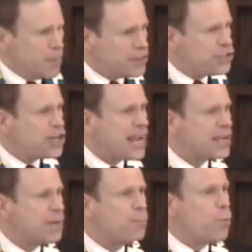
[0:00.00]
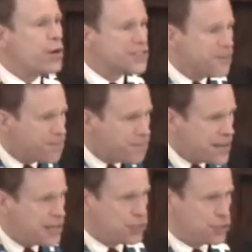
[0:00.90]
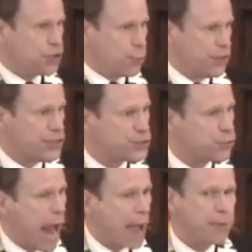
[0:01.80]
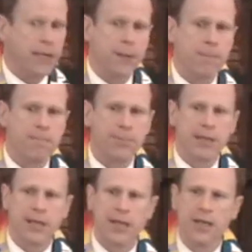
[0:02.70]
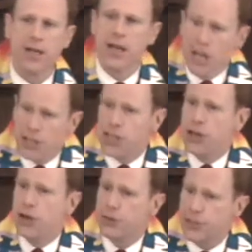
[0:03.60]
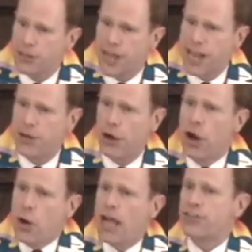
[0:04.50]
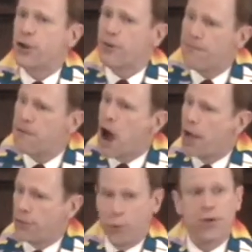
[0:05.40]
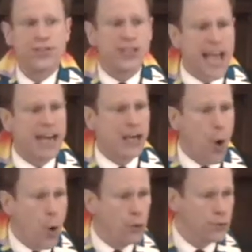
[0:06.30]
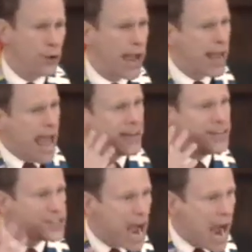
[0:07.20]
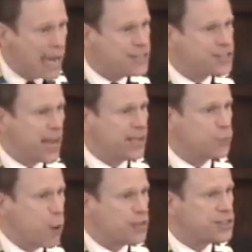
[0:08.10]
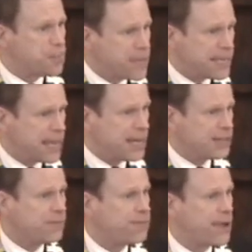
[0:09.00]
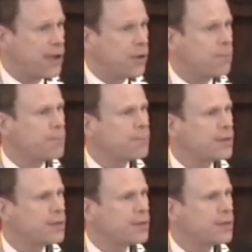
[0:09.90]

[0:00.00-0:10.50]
But Jacob wasn't finished with his grabbing. Years later, as their father was getting older and his eyesight was beginning to fail,